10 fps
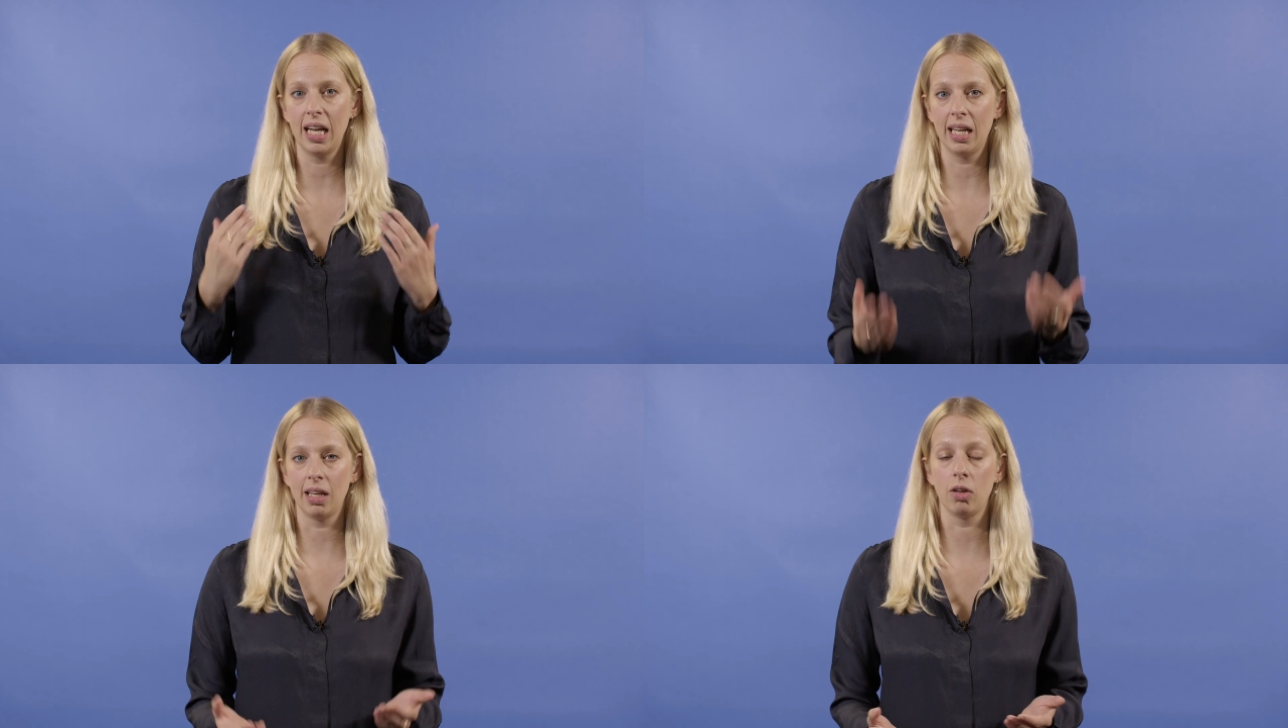
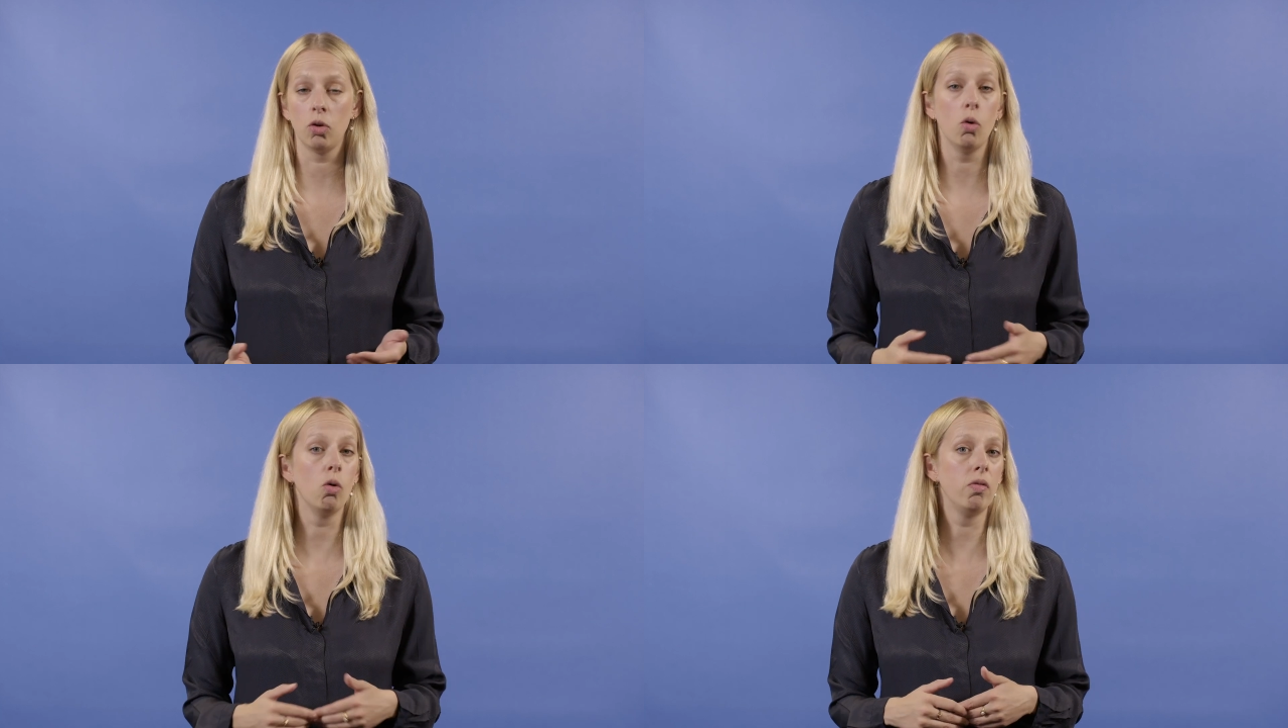an
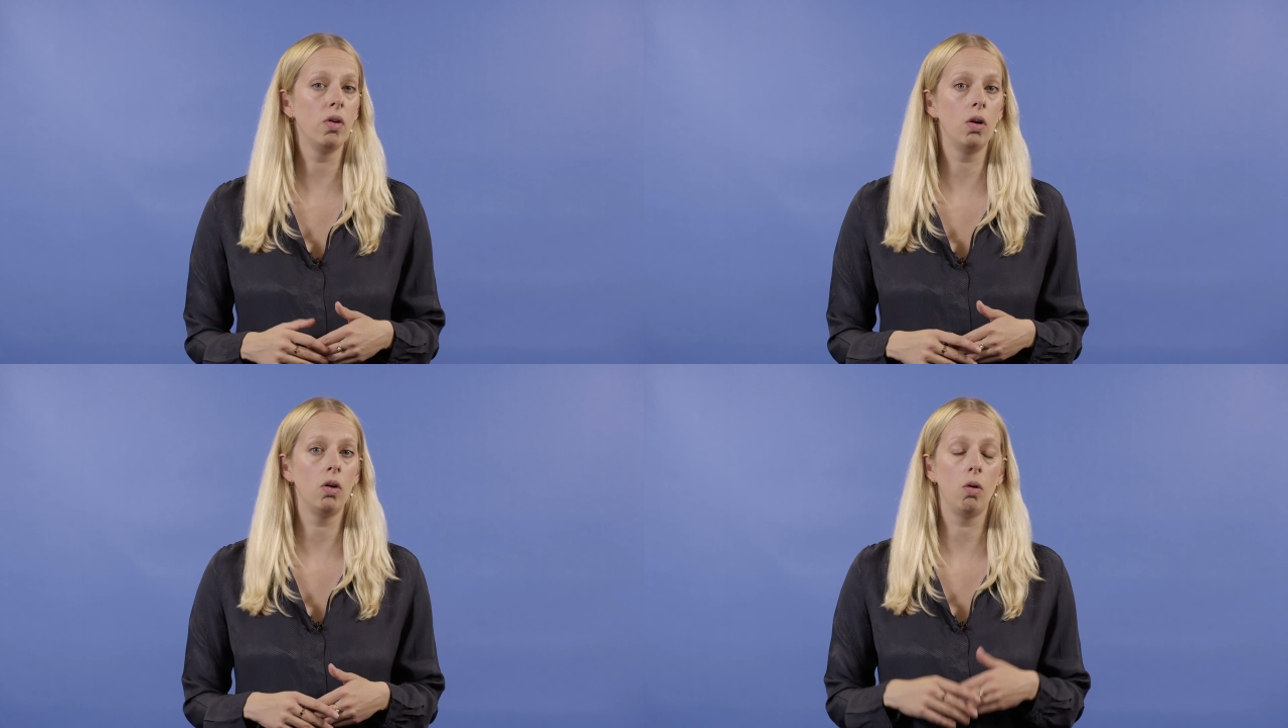
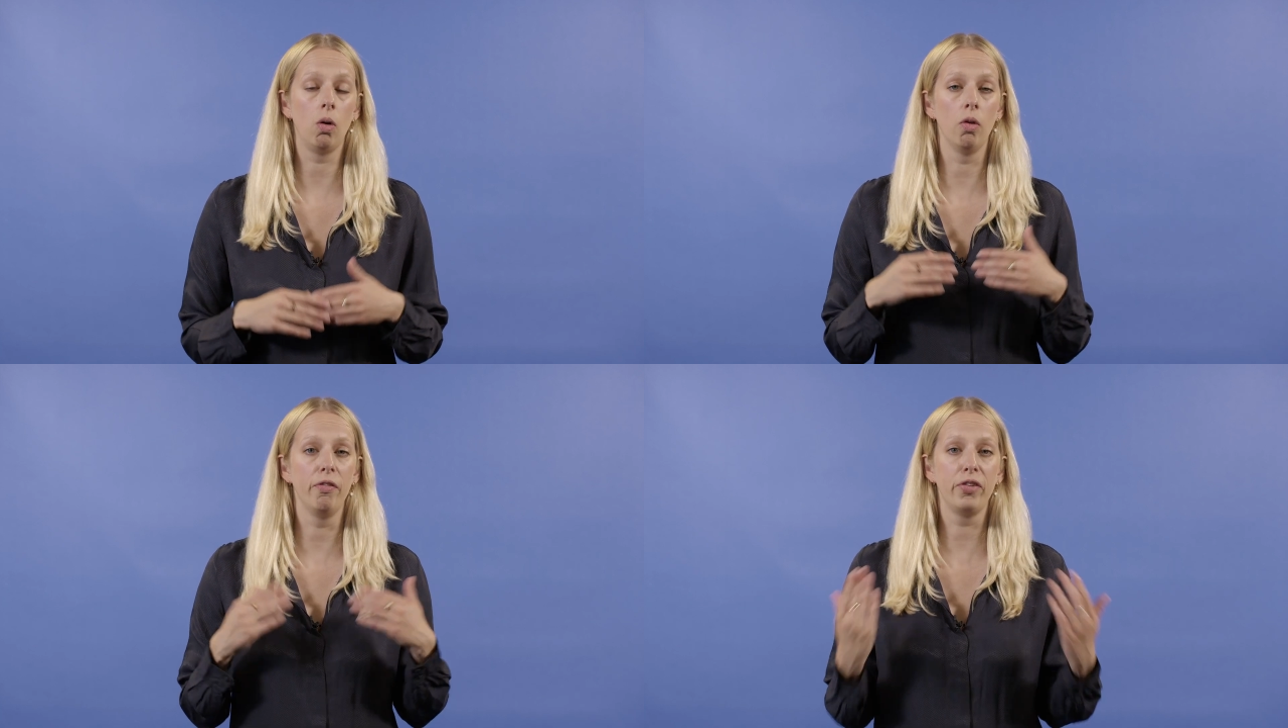
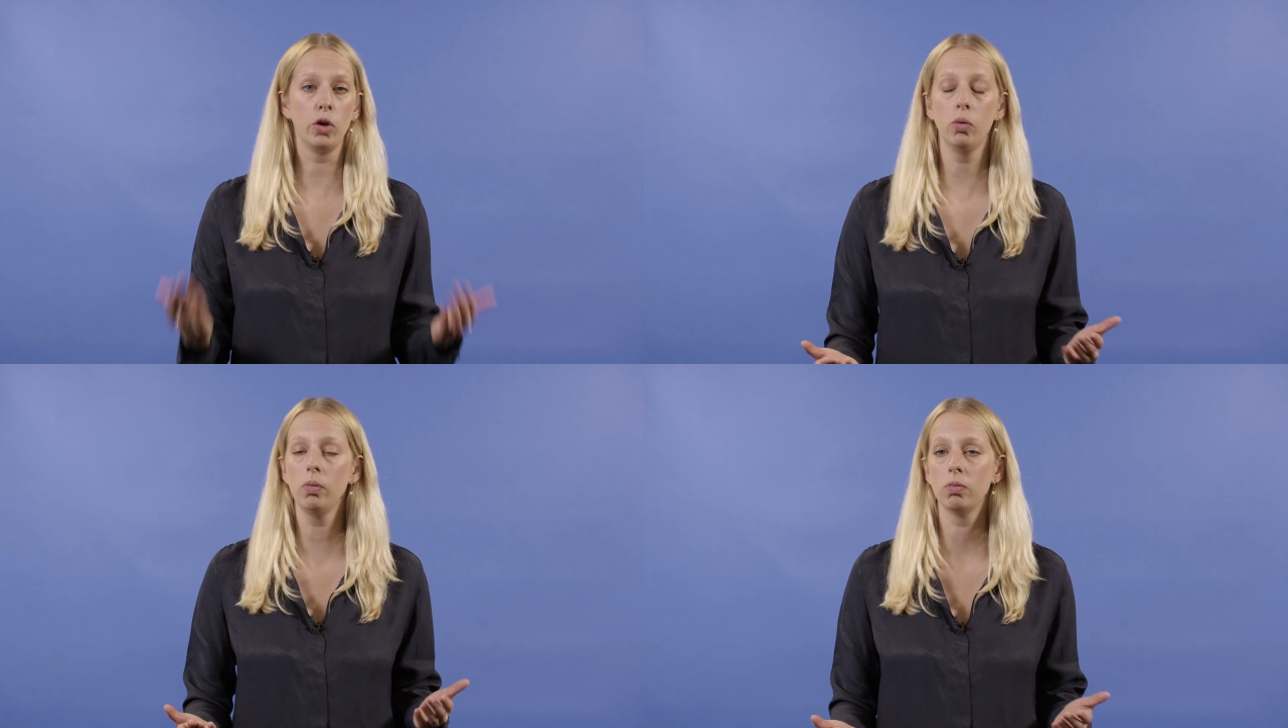overall
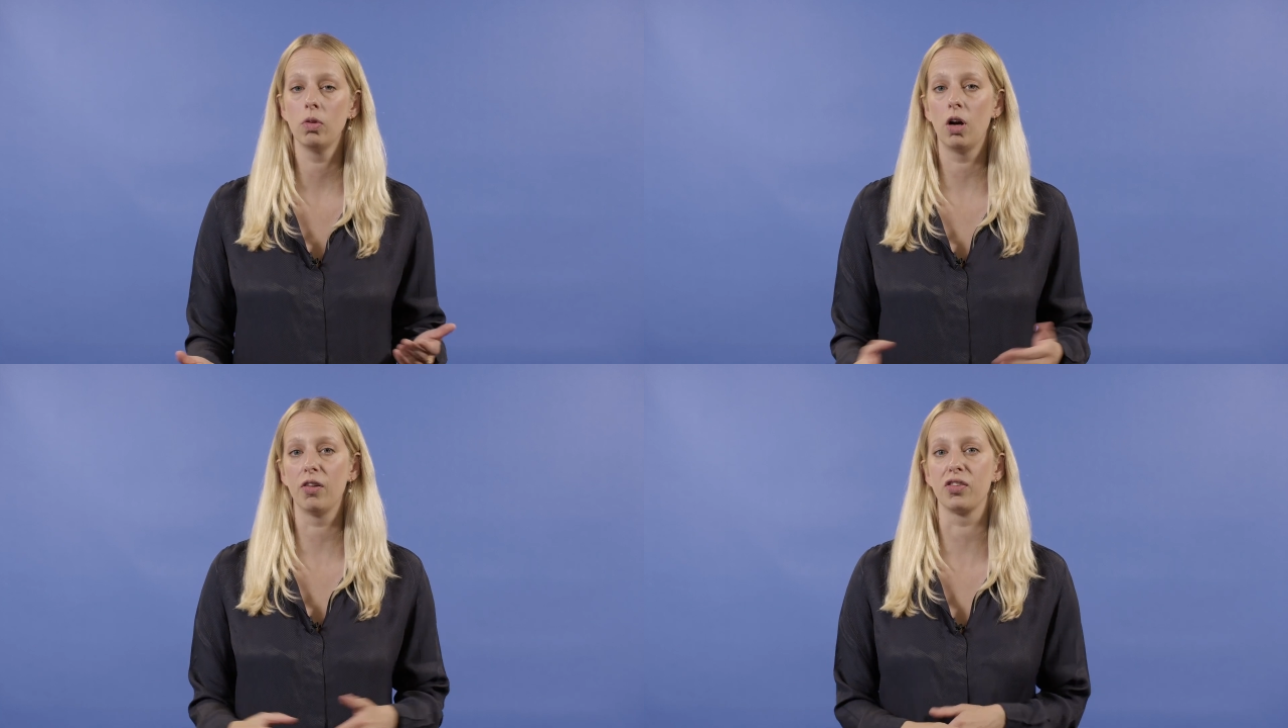view
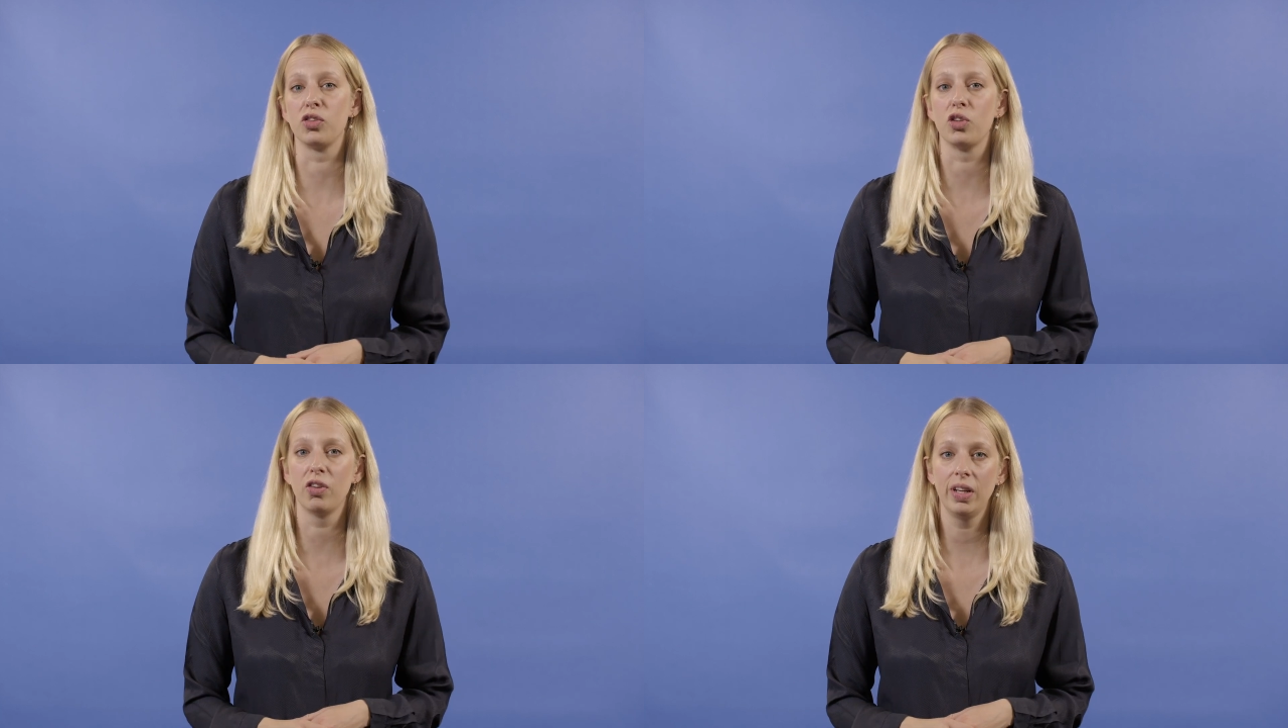of the
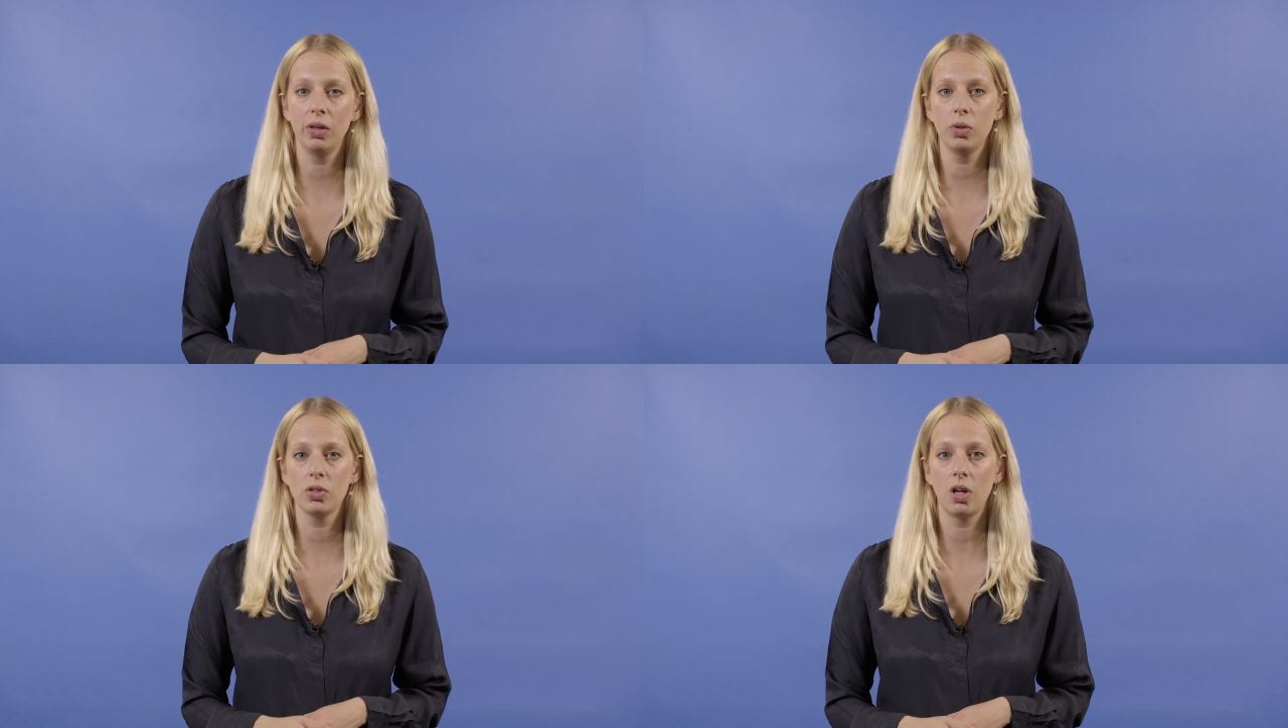survey
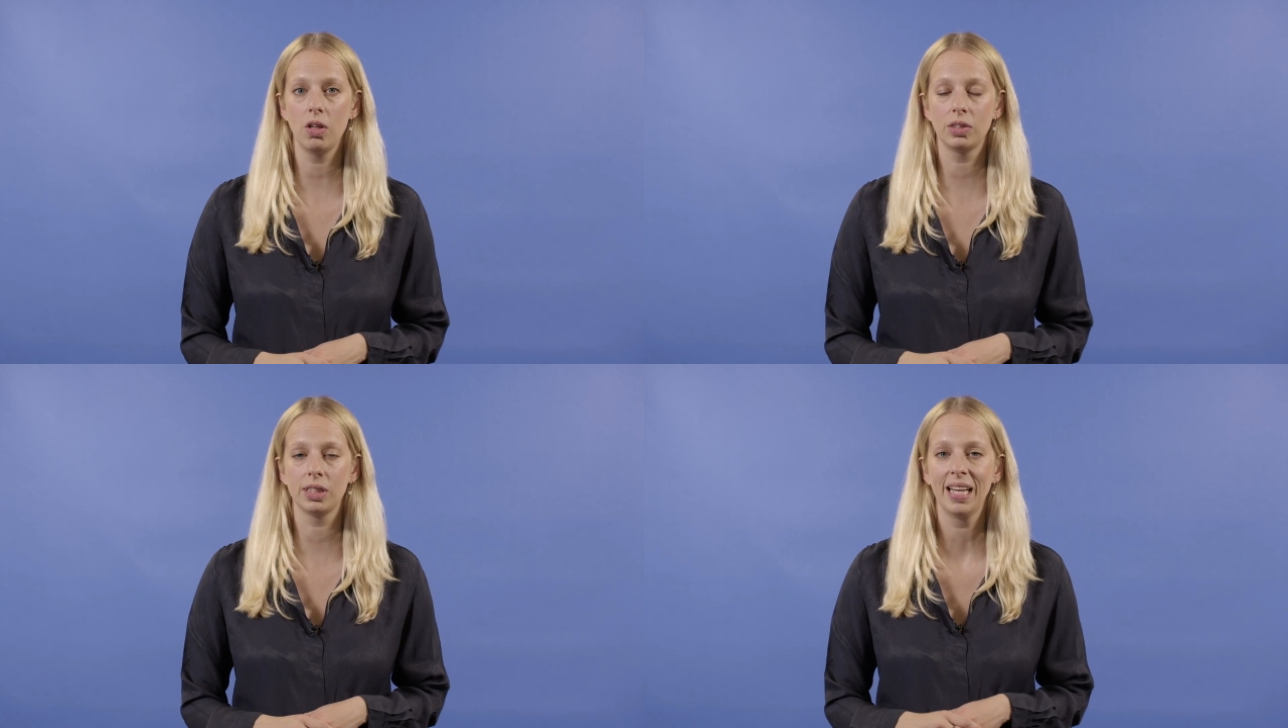
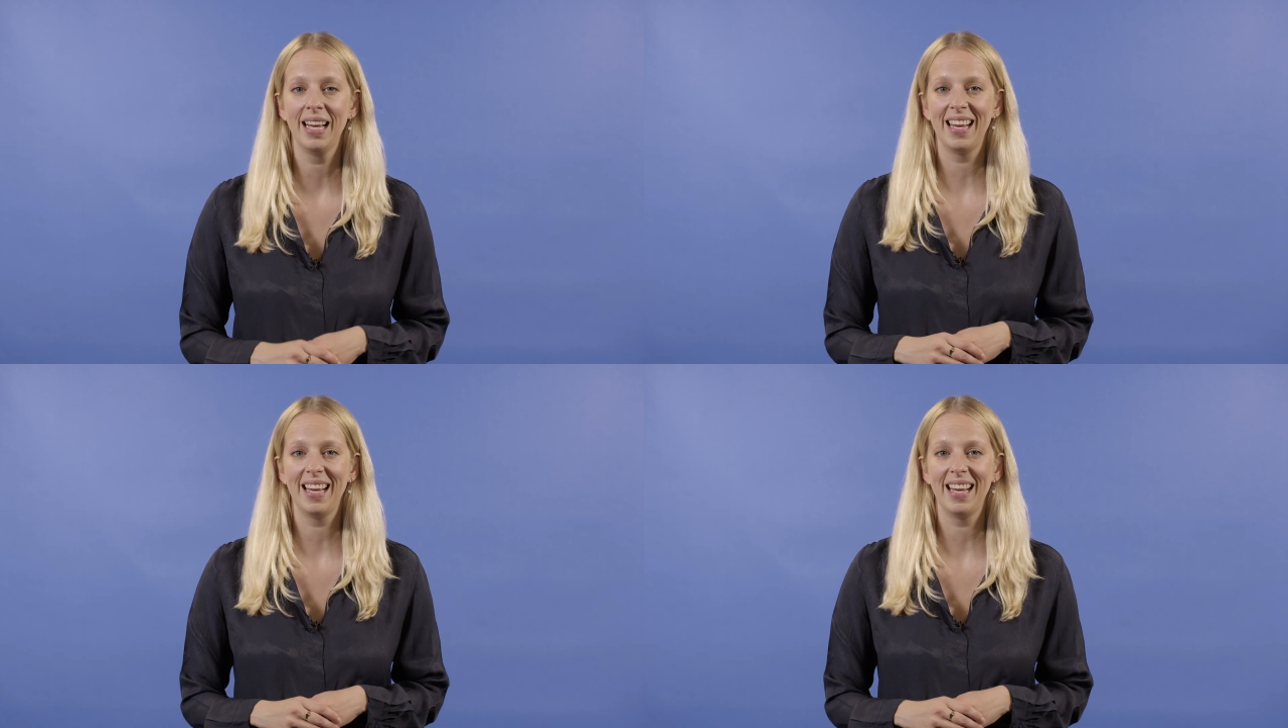results